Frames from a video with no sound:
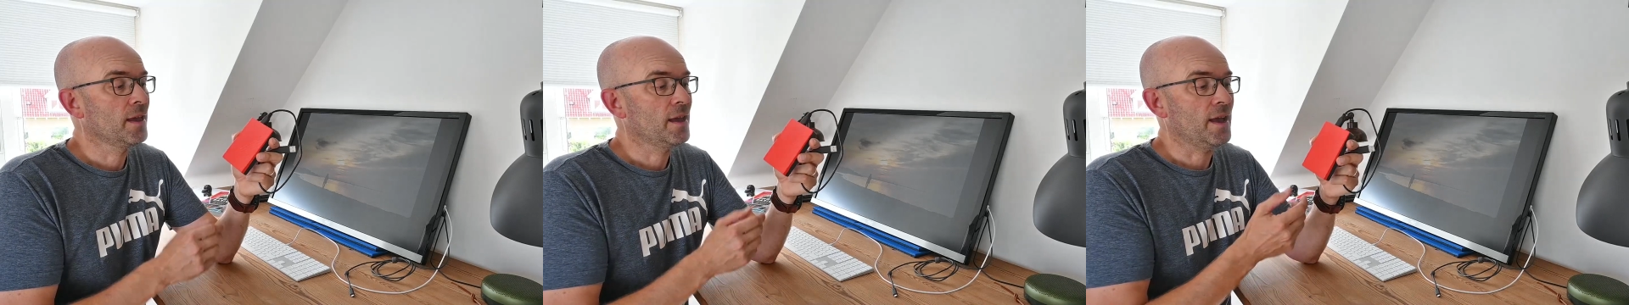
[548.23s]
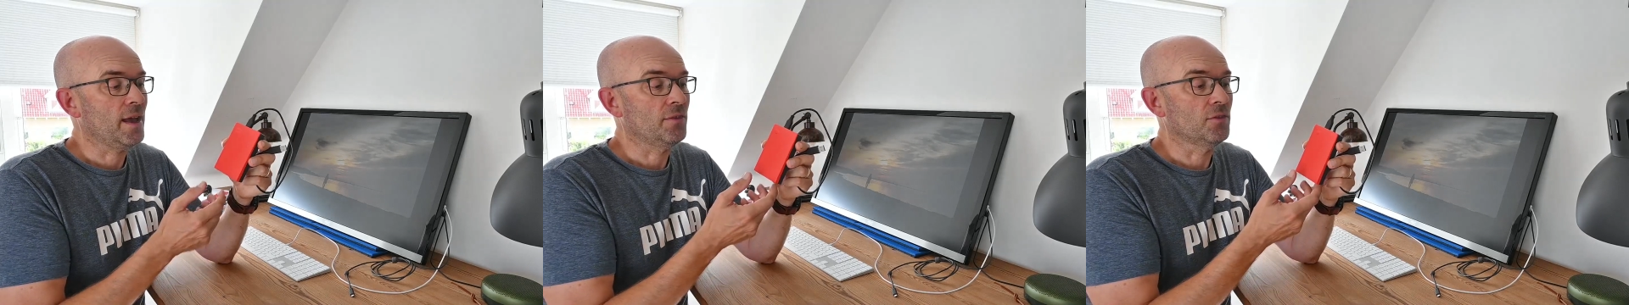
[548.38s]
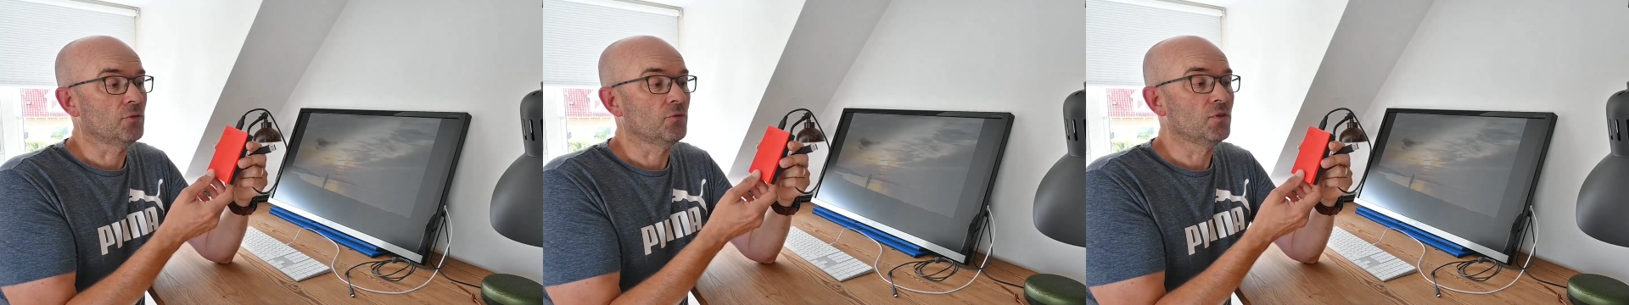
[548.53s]

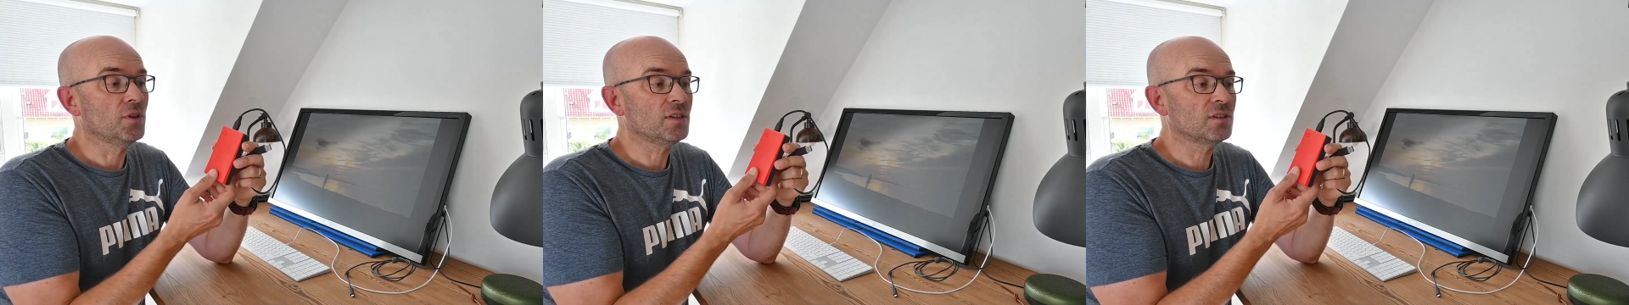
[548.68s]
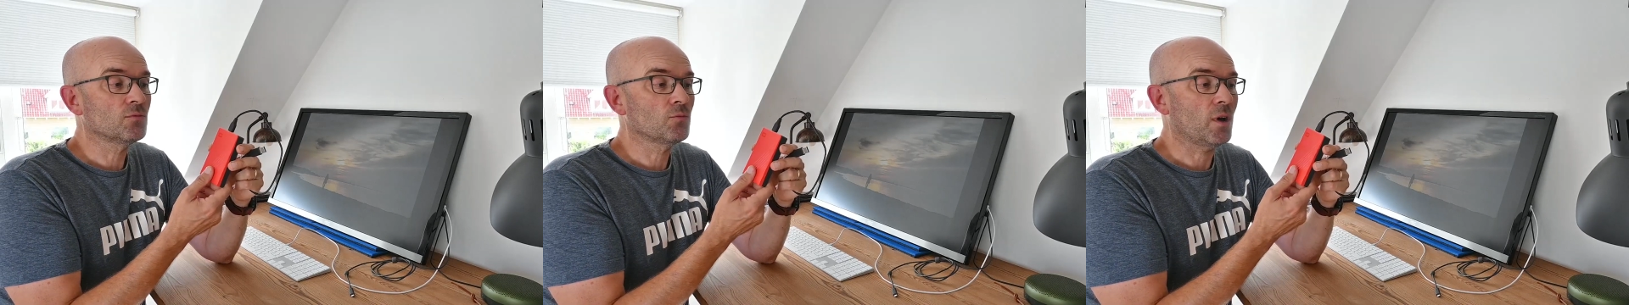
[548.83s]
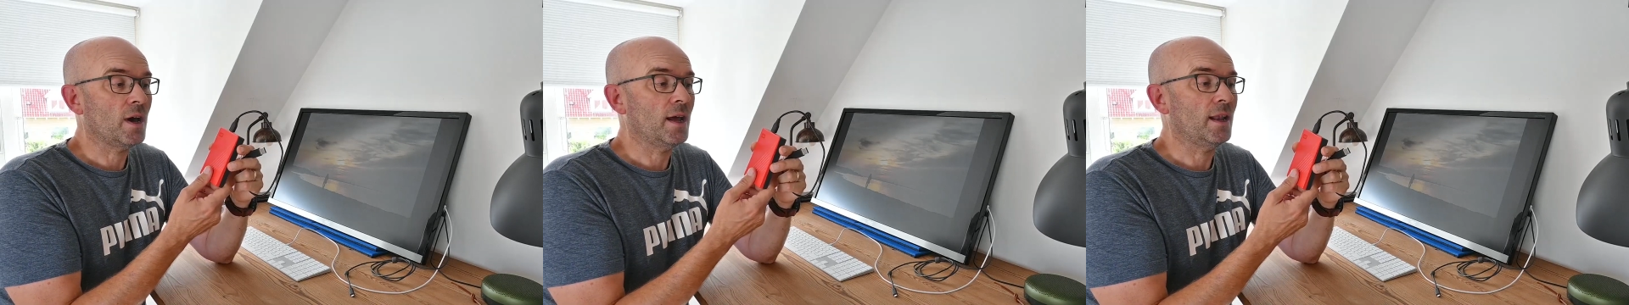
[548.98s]
And the
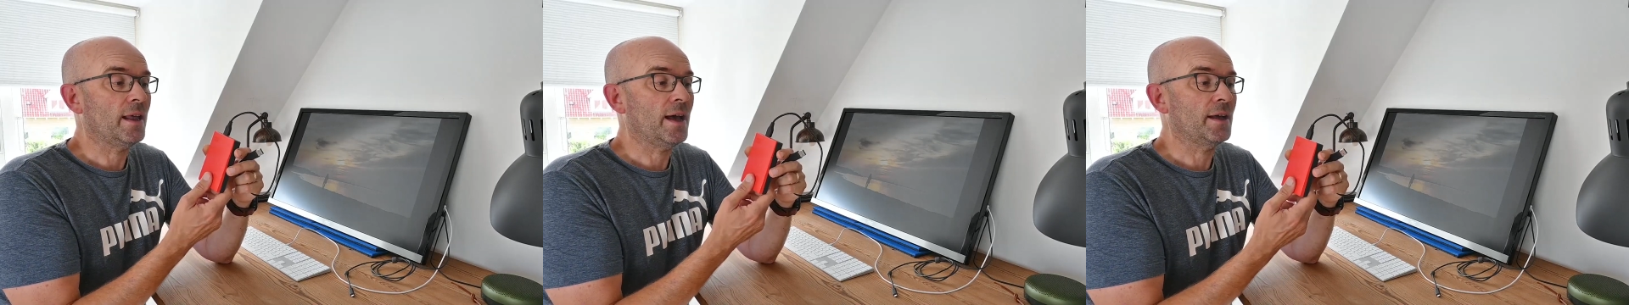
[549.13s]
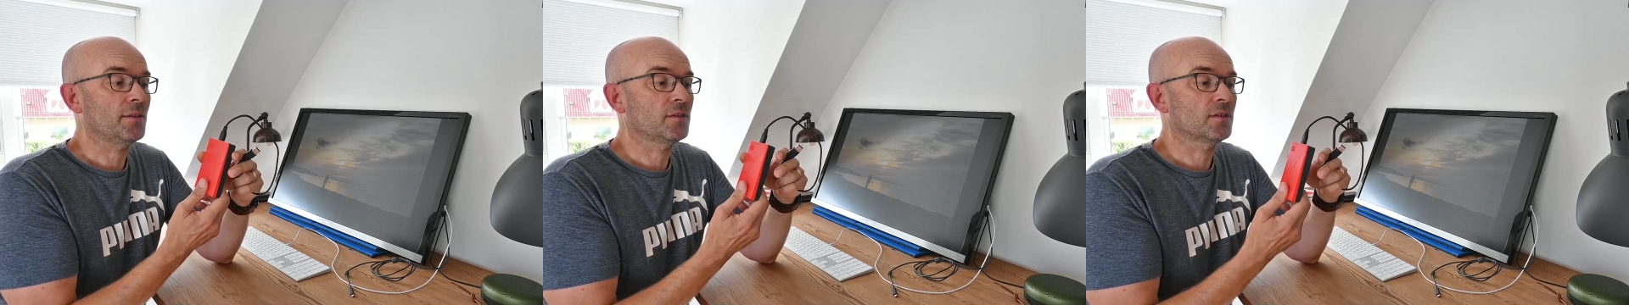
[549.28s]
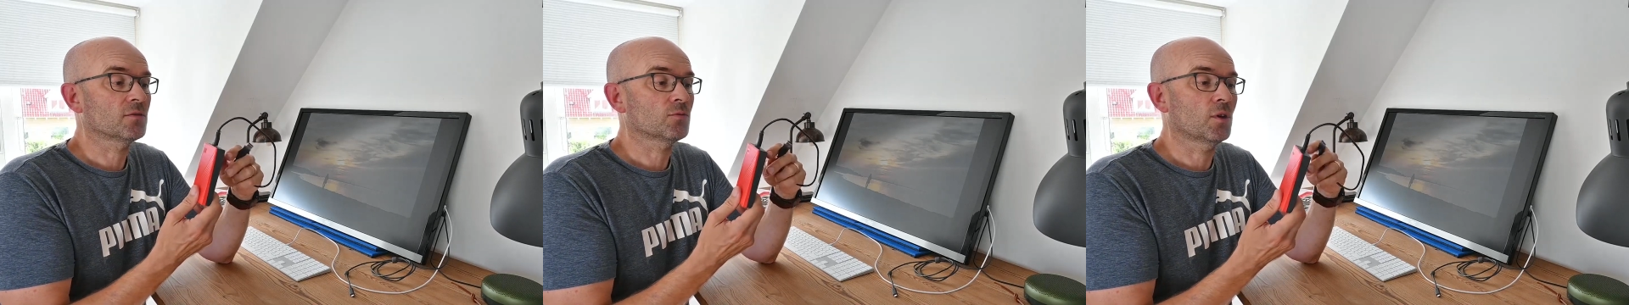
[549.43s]
reason why I
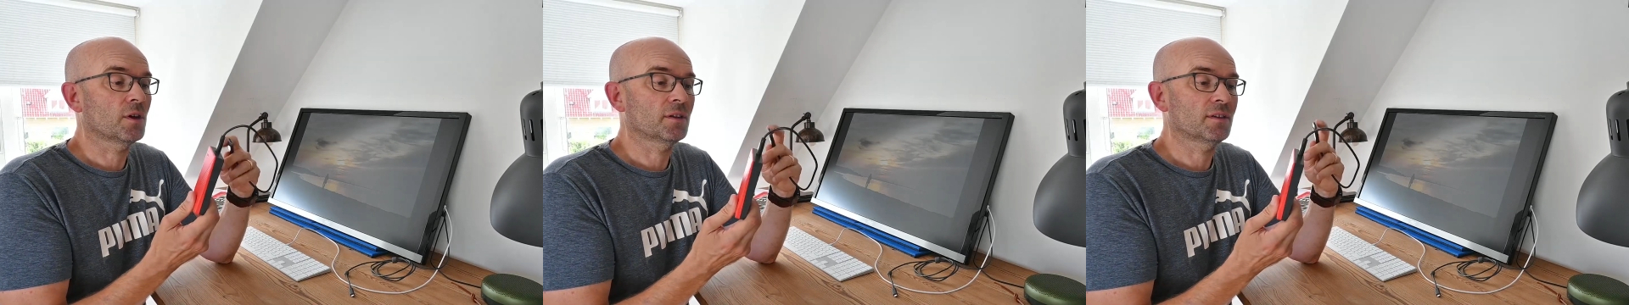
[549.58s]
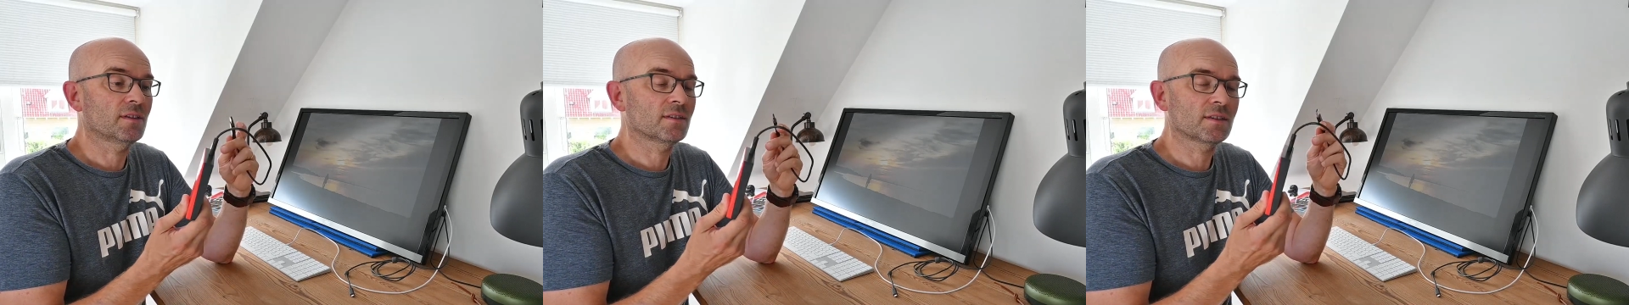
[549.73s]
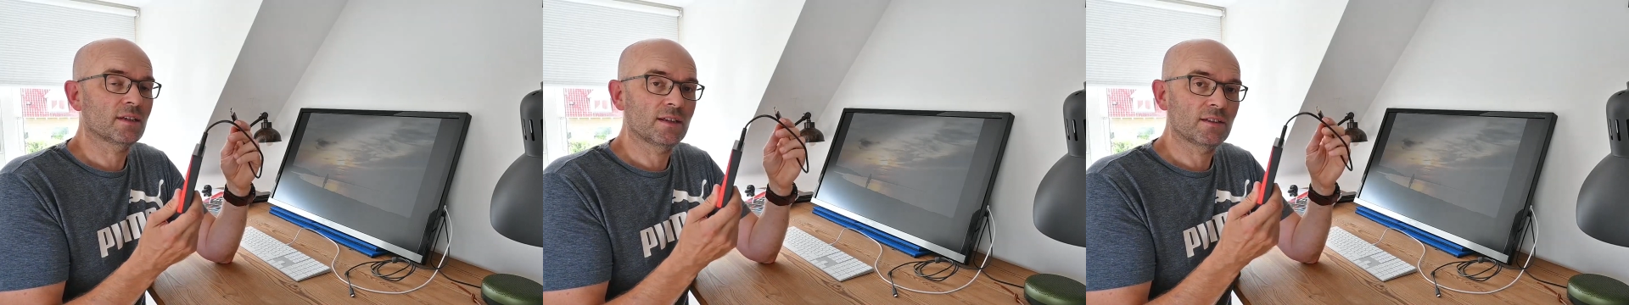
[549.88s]
like this one
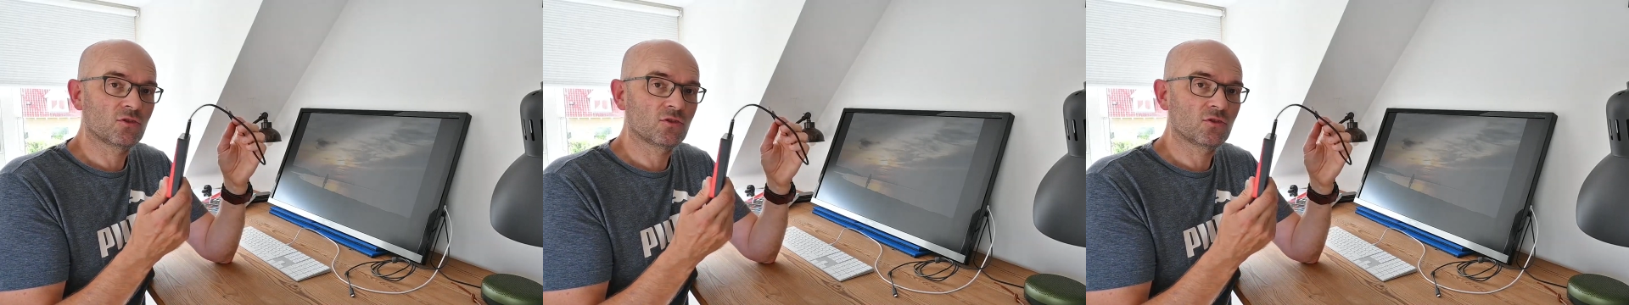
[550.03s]
is